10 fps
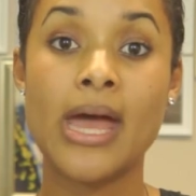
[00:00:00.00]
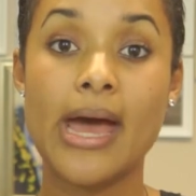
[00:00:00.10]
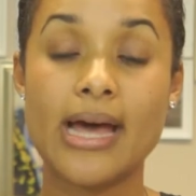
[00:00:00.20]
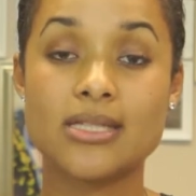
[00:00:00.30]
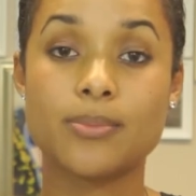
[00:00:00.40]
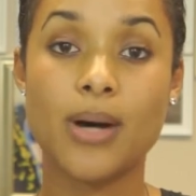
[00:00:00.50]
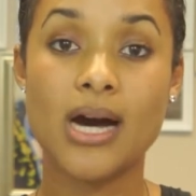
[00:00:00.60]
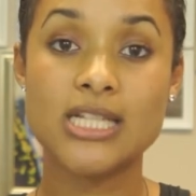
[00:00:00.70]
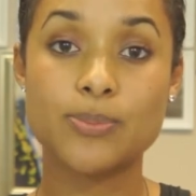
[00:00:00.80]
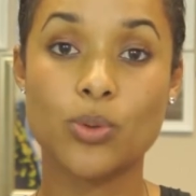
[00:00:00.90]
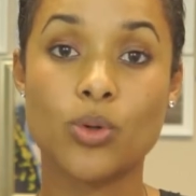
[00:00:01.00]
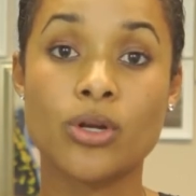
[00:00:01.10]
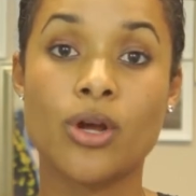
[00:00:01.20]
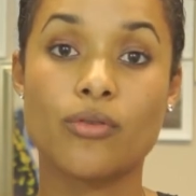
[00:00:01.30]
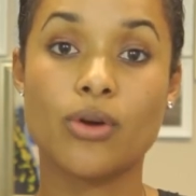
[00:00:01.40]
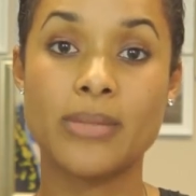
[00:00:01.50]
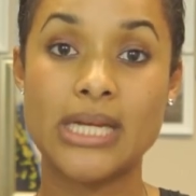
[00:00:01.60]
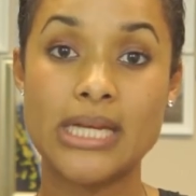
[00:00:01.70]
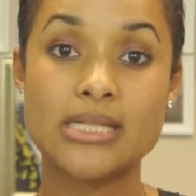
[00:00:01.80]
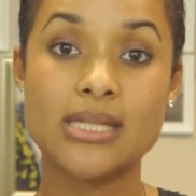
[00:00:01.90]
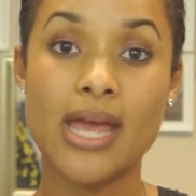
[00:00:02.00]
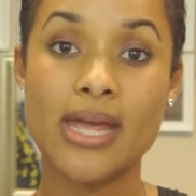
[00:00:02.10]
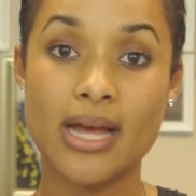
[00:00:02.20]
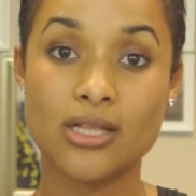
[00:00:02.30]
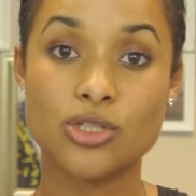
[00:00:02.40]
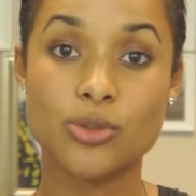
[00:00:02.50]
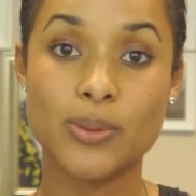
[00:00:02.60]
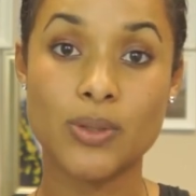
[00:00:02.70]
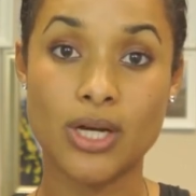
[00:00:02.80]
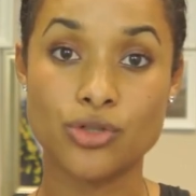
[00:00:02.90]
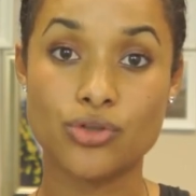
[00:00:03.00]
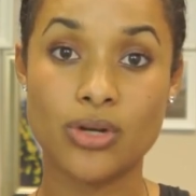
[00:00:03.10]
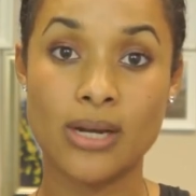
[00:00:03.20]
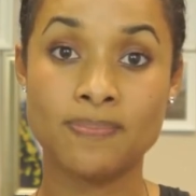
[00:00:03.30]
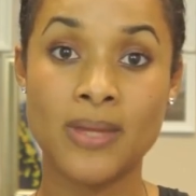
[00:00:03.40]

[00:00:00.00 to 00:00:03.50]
has a passport from an ETA-eligible country.